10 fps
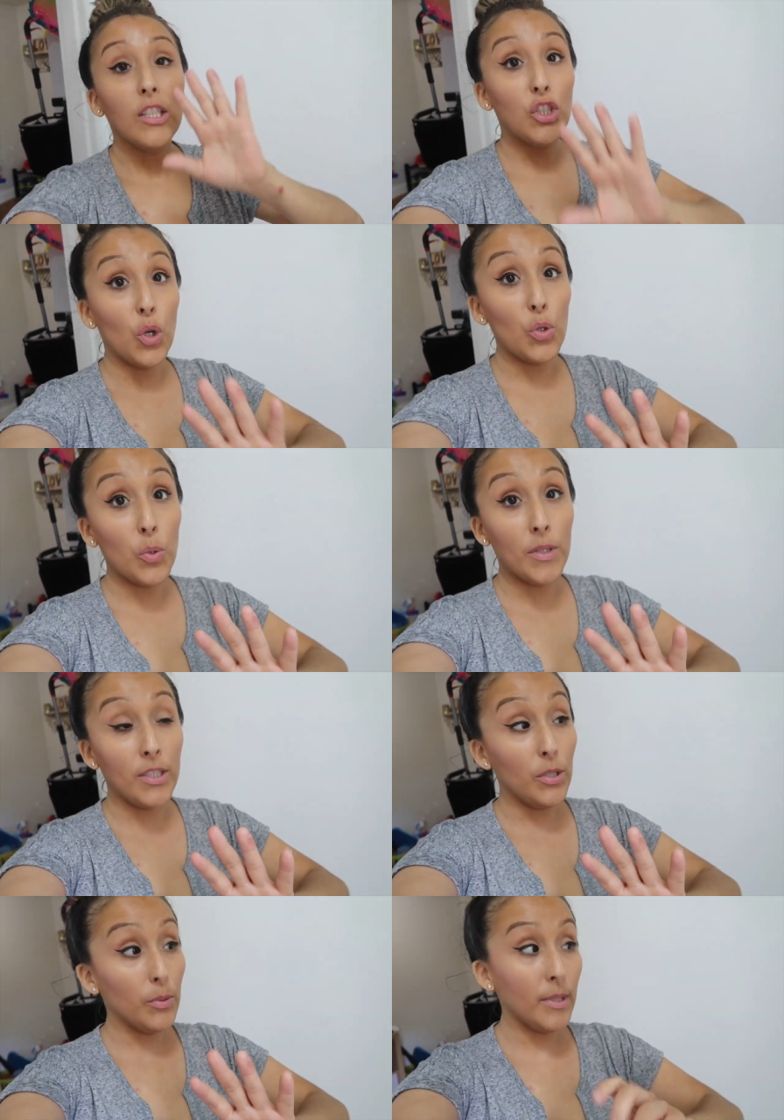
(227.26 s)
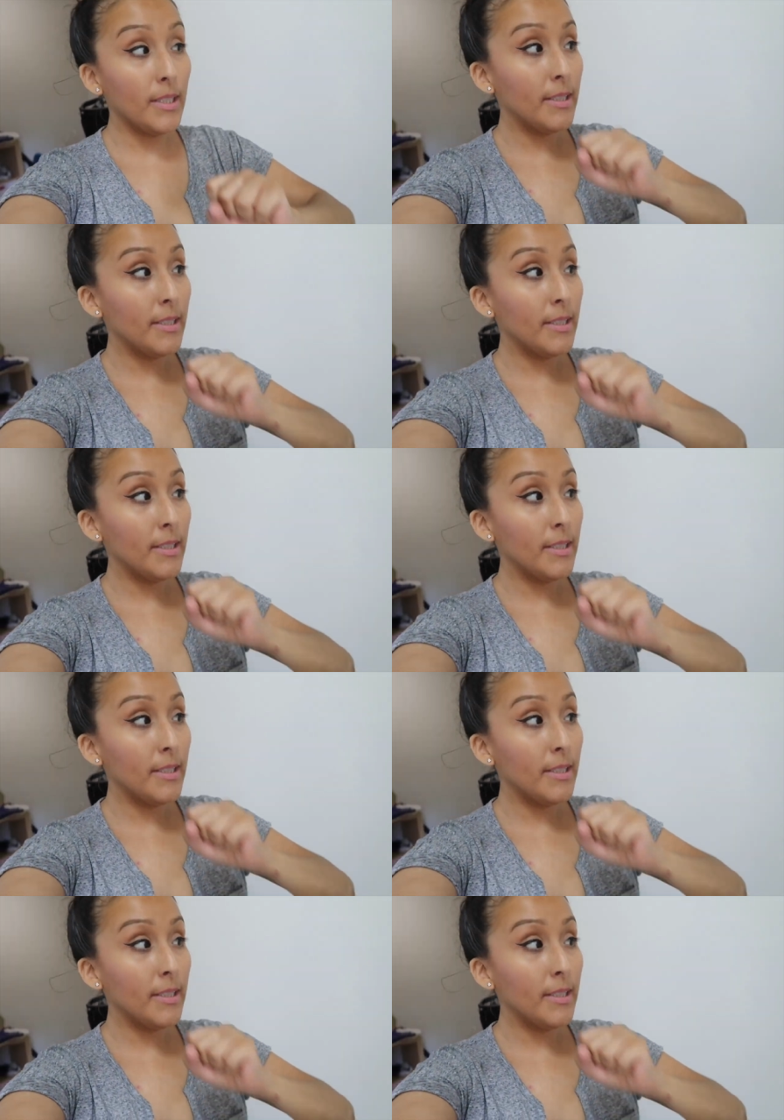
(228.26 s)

I don't know what to do.